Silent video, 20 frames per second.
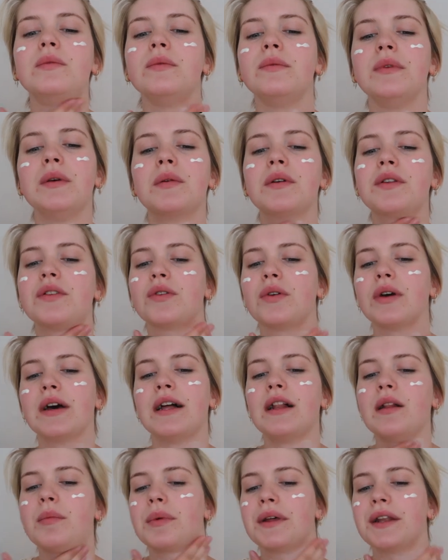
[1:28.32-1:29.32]
we want to
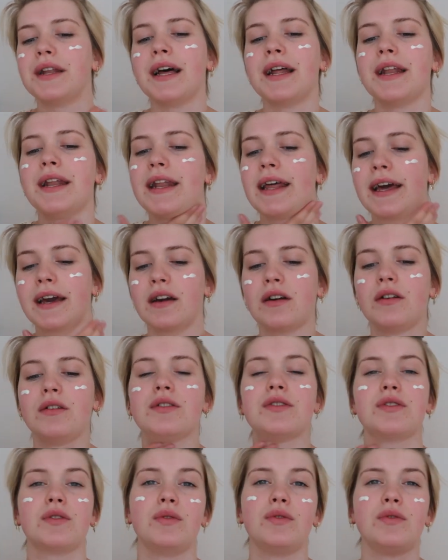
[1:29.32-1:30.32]
help that neck
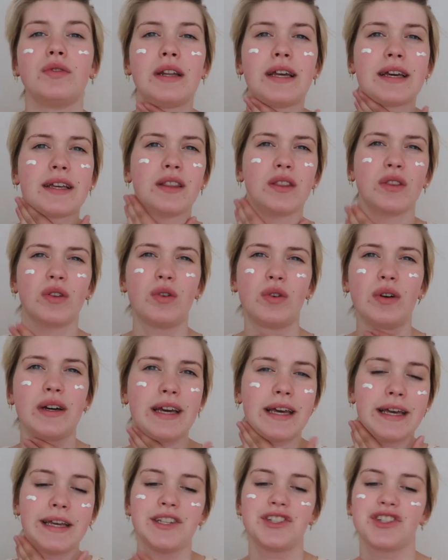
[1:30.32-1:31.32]
also to like not
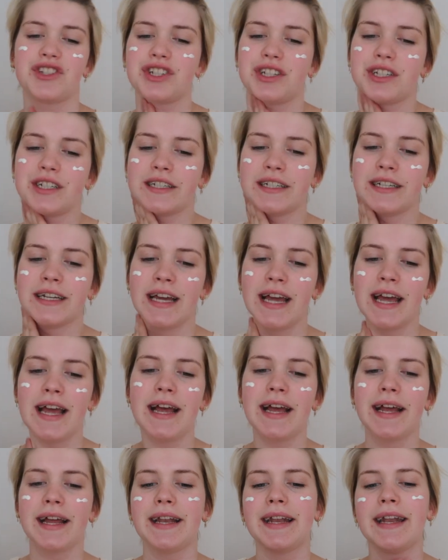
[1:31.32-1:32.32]
age
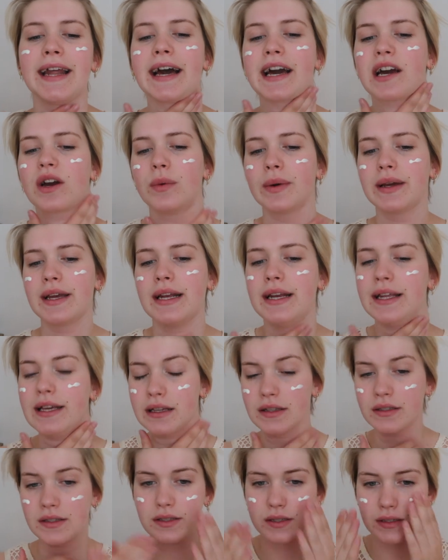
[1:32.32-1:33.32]
that
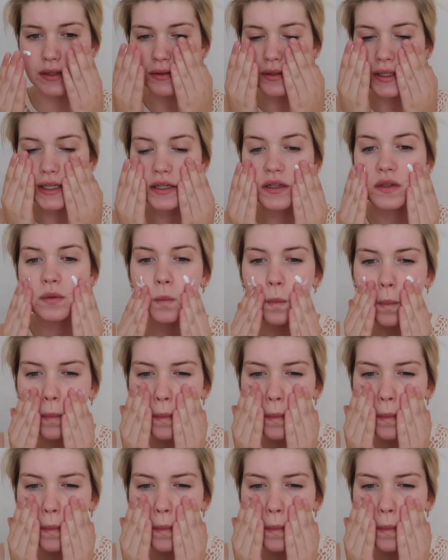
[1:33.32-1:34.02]
quickly. So yeah.